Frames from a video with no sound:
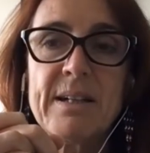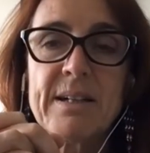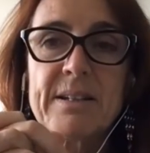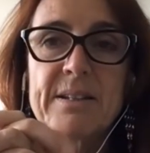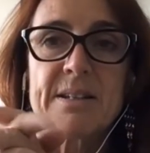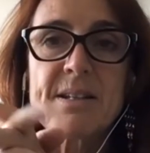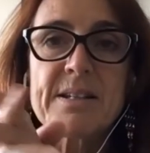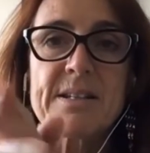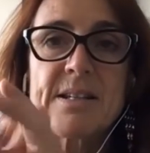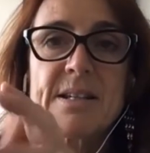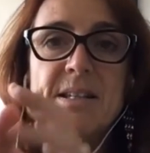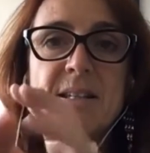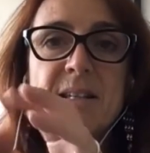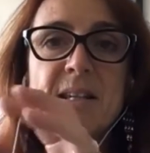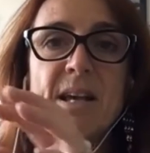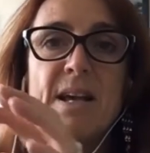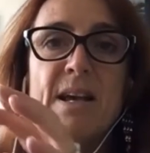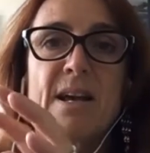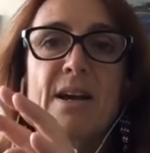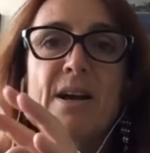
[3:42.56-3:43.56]
This is
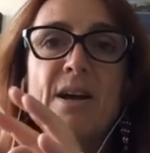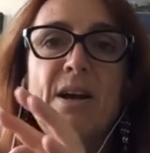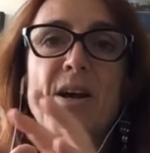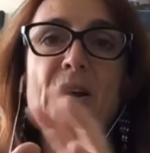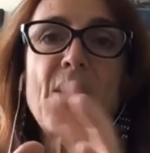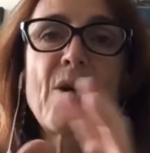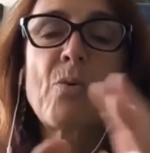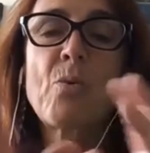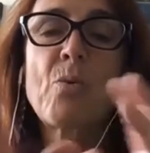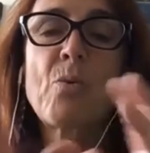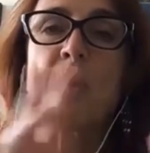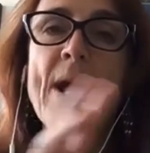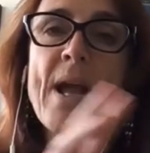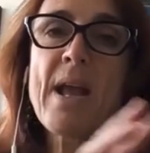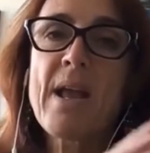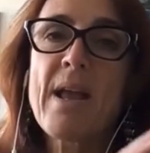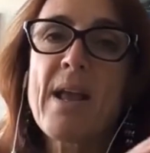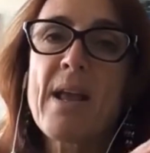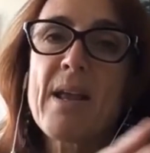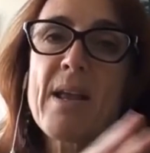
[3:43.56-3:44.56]
a
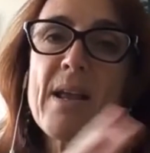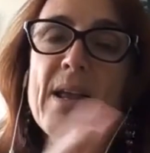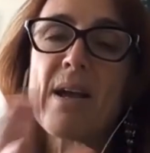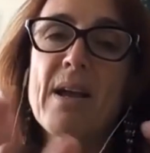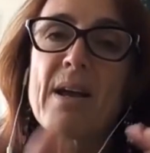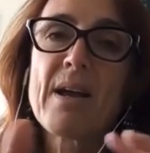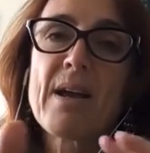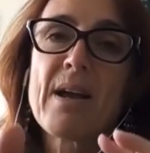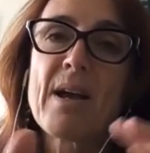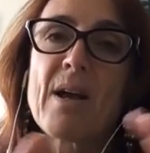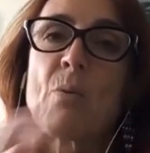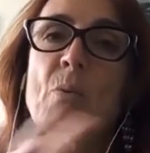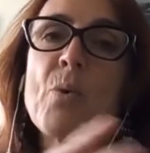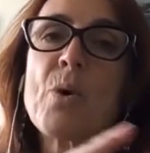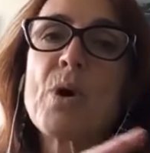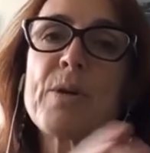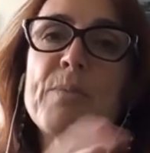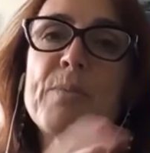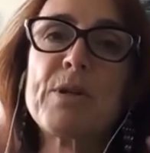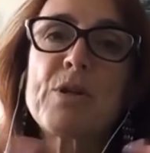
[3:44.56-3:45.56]

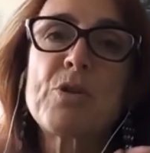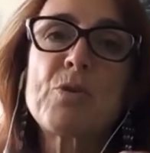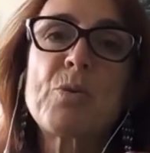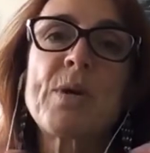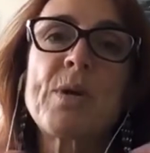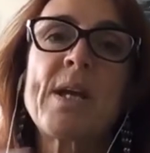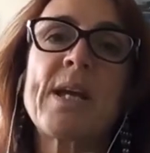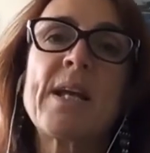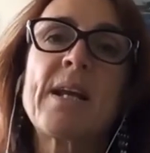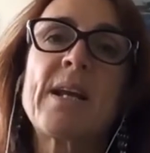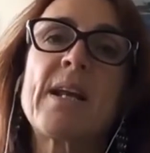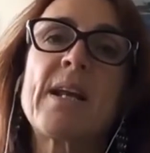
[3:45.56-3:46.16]
word between